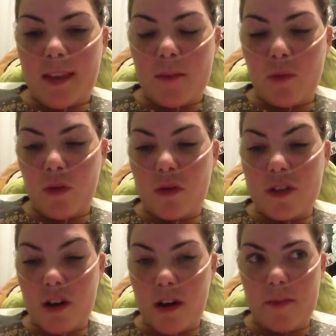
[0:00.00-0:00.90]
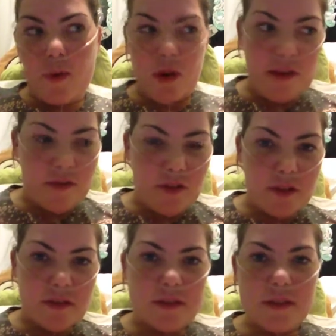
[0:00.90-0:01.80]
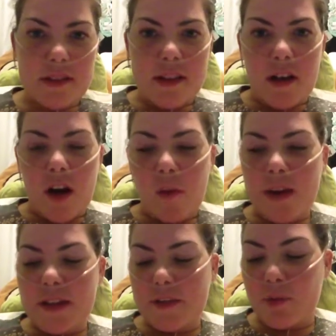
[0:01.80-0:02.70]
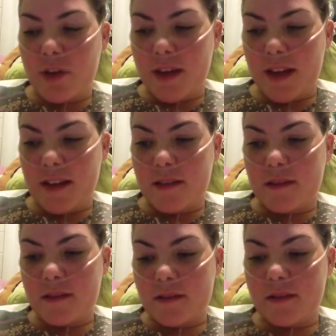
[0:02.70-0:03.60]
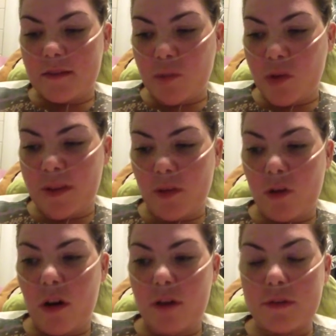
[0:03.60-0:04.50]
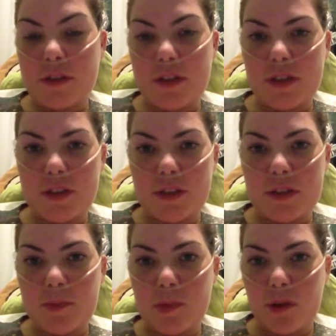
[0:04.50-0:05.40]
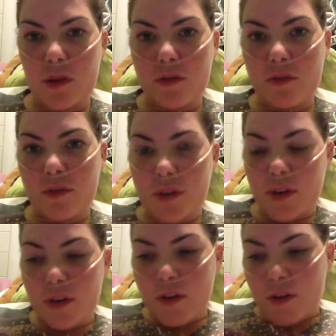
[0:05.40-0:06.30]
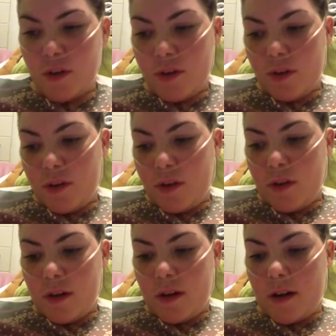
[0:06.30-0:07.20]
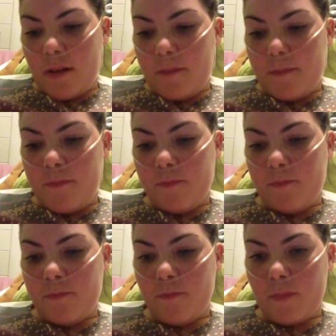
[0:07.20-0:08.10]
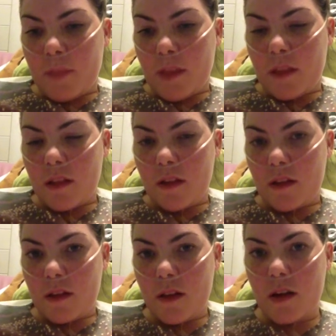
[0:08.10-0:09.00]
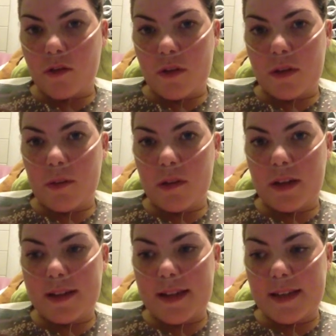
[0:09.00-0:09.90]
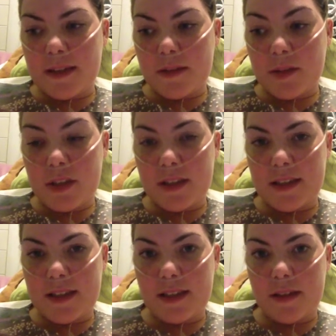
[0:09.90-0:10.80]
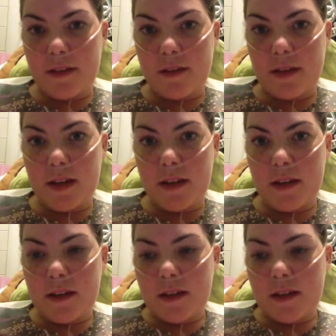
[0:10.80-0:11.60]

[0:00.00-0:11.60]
more time, more effort, I'm willing to put in the graft just to put off the lung transplant as much as necessary, really.